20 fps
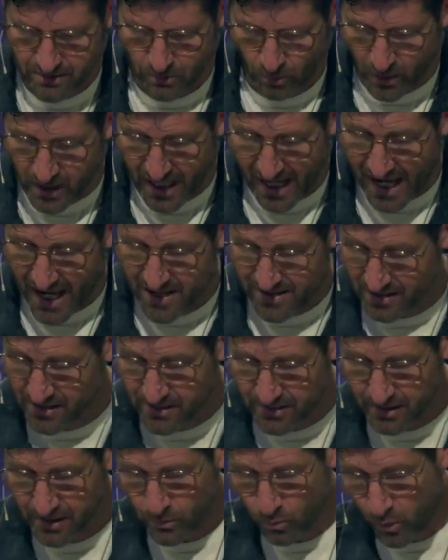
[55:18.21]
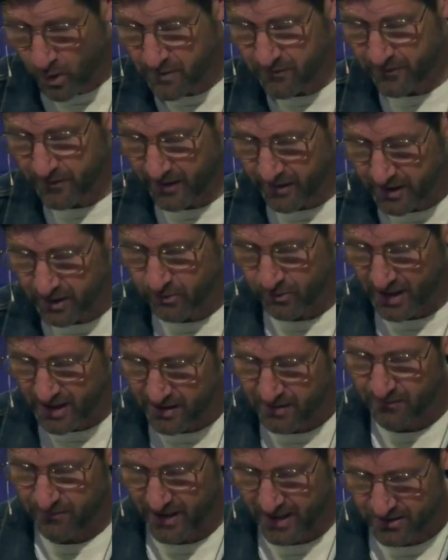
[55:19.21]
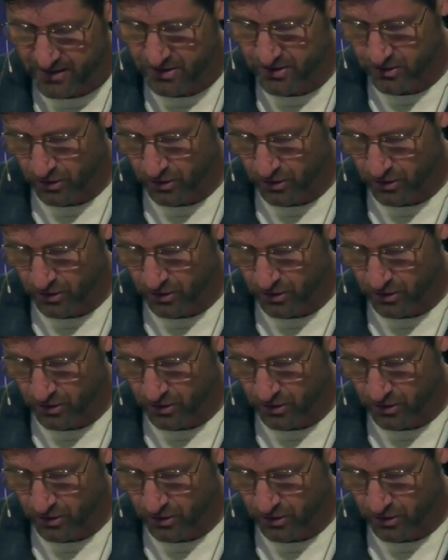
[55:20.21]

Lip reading: We had, indeed, one very great advantage